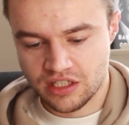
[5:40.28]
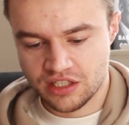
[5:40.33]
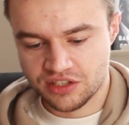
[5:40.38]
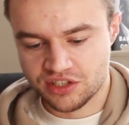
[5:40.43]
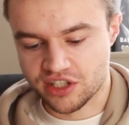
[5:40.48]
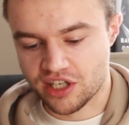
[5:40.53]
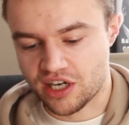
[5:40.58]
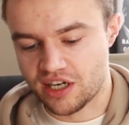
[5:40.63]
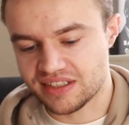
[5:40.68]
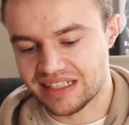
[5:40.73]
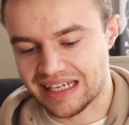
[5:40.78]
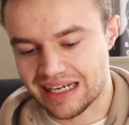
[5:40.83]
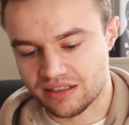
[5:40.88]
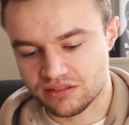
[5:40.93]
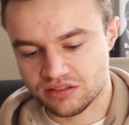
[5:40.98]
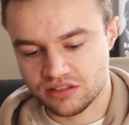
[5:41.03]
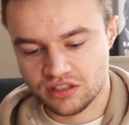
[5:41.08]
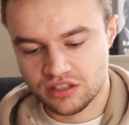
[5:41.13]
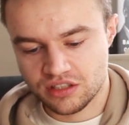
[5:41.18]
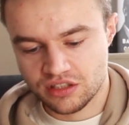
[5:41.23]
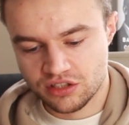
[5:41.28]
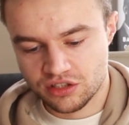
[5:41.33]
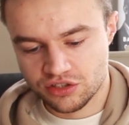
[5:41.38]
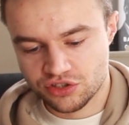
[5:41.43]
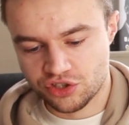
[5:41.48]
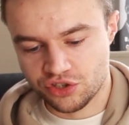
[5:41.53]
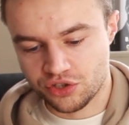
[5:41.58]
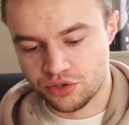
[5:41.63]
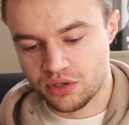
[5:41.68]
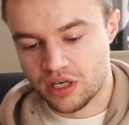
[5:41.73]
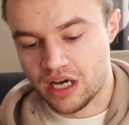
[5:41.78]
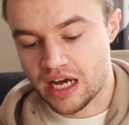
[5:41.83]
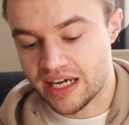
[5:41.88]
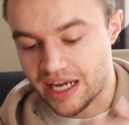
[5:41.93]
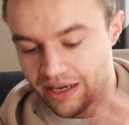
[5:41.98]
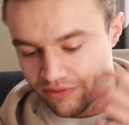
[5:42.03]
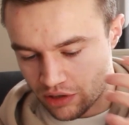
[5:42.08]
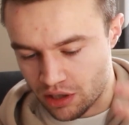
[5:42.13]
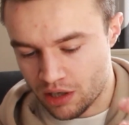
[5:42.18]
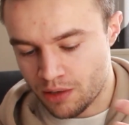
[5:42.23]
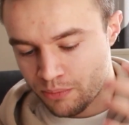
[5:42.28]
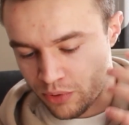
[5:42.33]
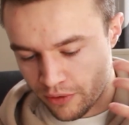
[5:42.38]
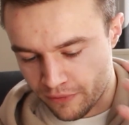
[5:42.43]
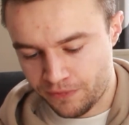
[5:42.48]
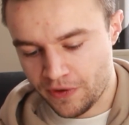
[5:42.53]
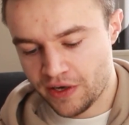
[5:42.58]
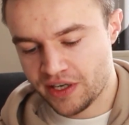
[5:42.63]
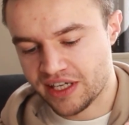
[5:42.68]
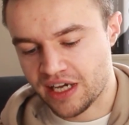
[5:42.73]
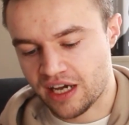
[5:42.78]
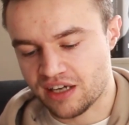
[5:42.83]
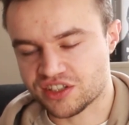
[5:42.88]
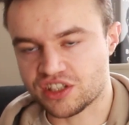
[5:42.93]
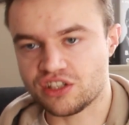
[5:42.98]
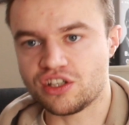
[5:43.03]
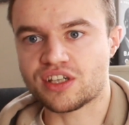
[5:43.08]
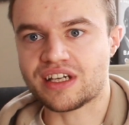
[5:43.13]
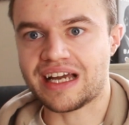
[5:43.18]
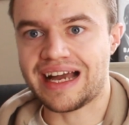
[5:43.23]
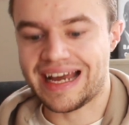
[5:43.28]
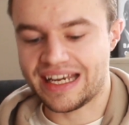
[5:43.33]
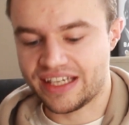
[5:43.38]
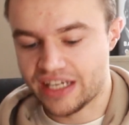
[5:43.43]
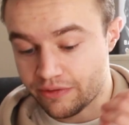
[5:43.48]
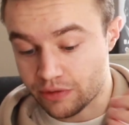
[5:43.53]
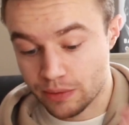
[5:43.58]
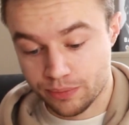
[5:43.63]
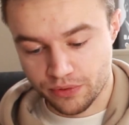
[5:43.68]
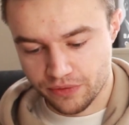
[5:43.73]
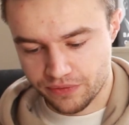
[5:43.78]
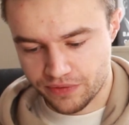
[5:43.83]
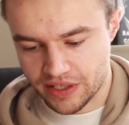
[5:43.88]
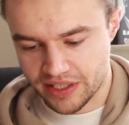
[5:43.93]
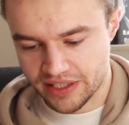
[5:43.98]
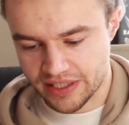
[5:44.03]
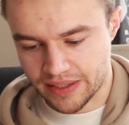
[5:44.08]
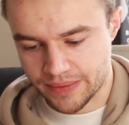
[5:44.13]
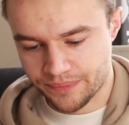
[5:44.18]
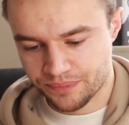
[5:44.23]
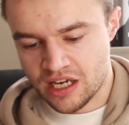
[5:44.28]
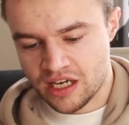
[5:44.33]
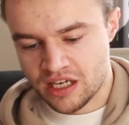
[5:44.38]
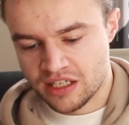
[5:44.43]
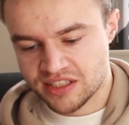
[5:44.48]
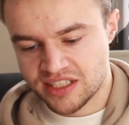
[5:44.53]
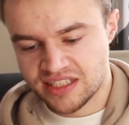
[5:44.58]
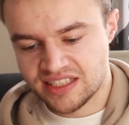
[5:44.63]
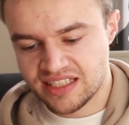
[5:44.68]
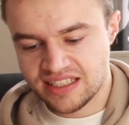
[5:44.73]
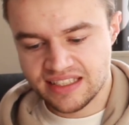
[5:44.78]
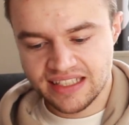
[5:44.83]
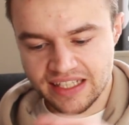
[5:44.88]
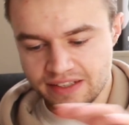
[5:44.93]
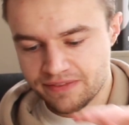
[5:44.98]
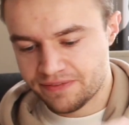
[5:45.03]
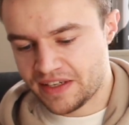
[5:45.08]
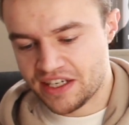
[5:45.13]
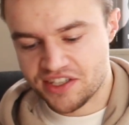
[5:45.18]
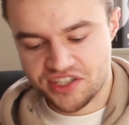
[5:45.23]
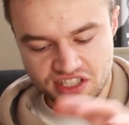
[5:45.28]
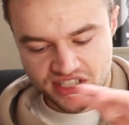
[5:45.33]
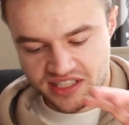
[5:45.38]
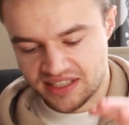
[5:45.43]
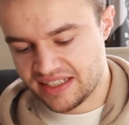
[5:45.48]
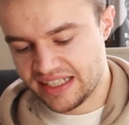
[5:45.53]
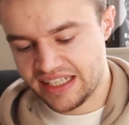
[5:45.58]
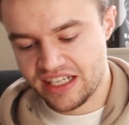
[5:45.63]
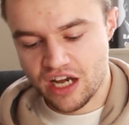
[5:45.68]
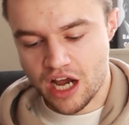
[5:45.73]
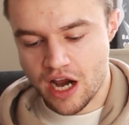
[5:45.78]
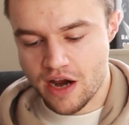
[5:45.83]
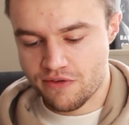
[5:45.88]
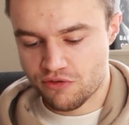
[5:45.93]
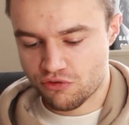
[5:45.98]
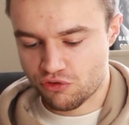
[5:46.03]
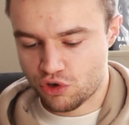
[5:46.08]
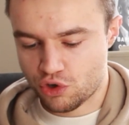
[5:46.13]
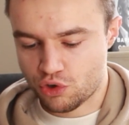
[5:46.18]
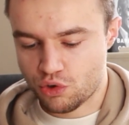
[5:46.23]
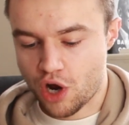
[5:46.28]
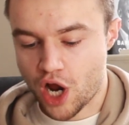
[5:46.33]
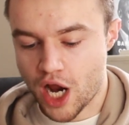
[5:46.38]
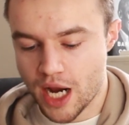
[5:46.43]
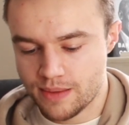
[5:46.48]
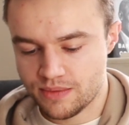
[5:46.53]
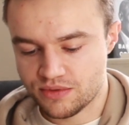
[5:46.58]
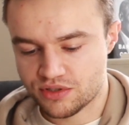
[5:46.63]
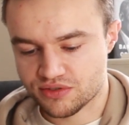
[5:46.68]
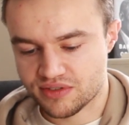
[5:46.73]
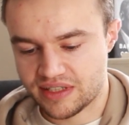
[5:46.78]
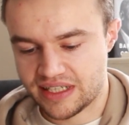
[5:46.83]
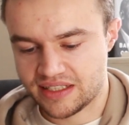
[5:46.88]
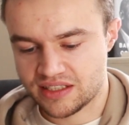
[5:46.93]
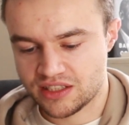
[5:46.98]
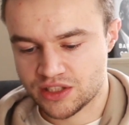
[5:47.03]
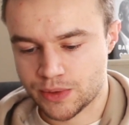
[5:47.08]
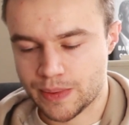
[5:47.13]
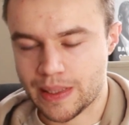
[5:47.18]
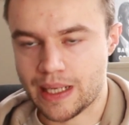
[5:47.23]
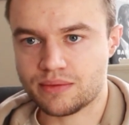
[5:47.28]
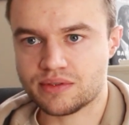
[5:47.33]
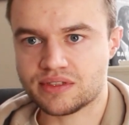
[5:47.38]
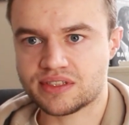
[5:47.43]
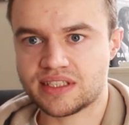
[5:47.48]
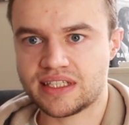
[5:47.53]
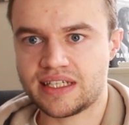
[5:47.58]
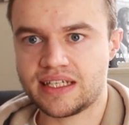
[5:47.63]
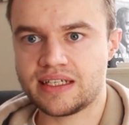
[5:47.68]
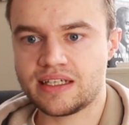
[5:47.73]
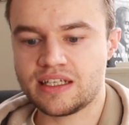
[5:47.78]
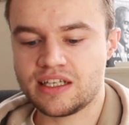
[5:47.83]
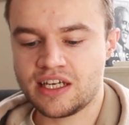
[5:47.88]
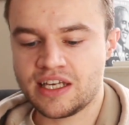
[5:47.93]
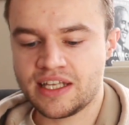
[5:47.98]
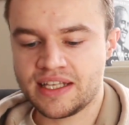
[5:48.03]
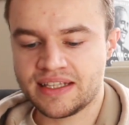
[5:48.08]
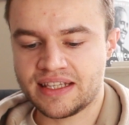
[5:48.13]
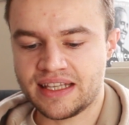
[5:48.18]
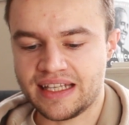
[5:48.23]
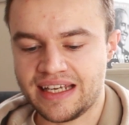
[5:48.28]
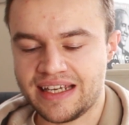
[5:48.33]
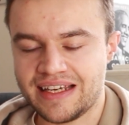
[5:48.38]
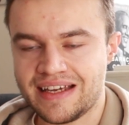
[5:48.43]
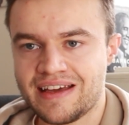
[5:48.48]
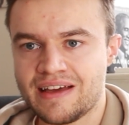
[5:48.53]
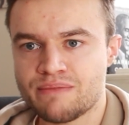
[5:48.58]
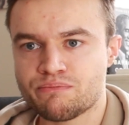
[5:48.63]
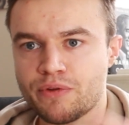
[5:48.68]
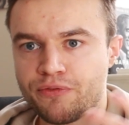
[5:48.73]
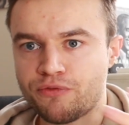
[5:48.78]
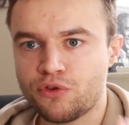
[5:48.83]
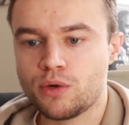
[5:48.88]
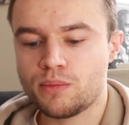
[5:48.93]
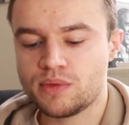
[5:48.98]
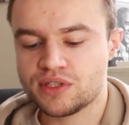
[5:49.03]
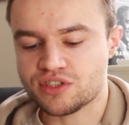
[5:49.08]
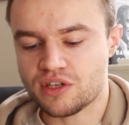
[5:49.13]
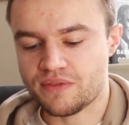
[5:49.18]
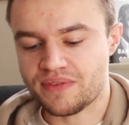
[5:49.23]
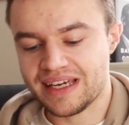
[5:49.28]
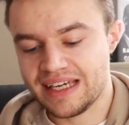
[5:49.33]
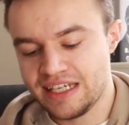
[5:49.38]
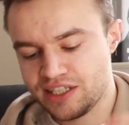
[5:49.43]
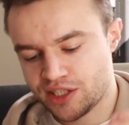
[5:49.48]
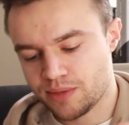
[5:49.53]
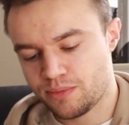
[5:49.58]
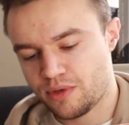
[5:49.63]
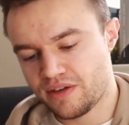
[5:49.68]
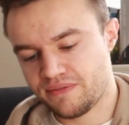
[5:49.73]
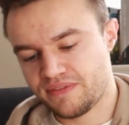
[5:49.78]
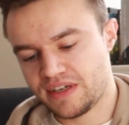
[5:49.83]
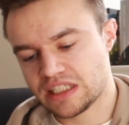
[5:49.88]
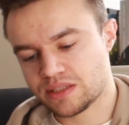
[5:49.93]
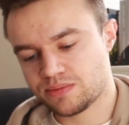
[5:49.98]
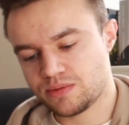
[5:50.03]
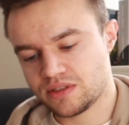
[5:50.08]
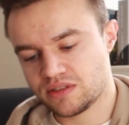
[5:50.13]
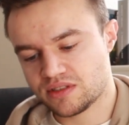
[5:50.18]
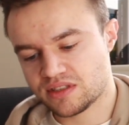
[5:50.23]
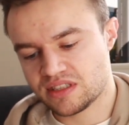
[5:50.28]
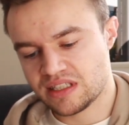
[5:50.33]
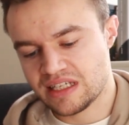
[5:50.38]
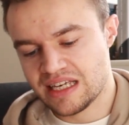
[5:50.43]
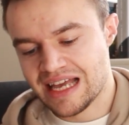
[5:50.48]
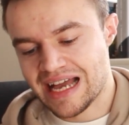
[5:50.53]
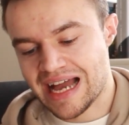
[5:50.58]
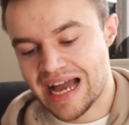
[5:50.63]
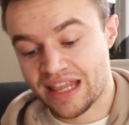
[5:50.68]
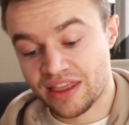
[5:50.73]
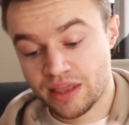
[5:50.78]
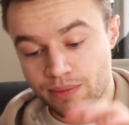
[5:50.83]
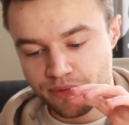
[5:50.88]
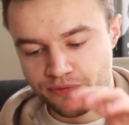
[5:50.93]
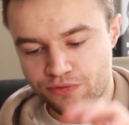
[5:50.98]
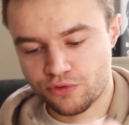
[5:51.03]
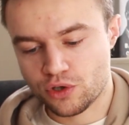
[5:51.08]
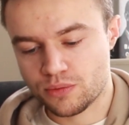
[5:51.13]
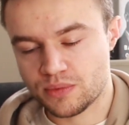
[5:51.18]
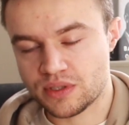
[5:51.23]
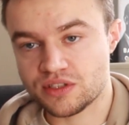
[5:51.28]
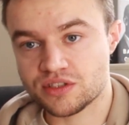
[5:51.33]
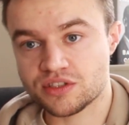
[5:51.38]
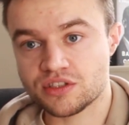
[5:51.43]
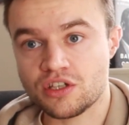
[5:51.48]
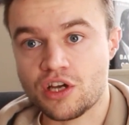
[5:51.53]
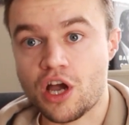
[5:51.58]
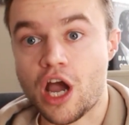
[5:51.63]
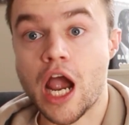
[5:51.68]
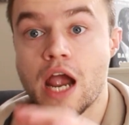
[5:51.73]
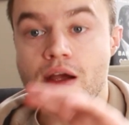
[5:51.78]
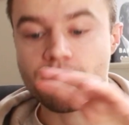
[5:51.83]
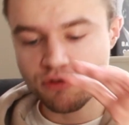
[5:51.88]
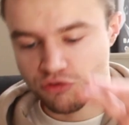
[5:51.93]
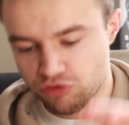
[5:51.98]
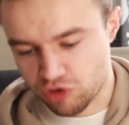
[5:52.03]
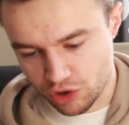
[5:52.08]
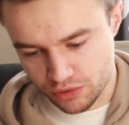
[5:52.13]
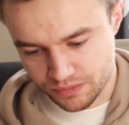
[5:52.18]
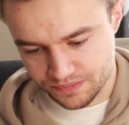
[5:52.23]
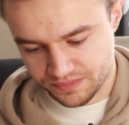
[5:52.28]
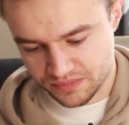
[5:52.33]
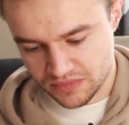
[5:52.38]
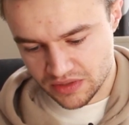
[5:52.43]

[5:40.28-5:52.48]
to go down to another portfolio, to look at another portfolio. So this is a neat feature, it's a neat overall home screen to be able to see the performance of each of my investments and the performance overall.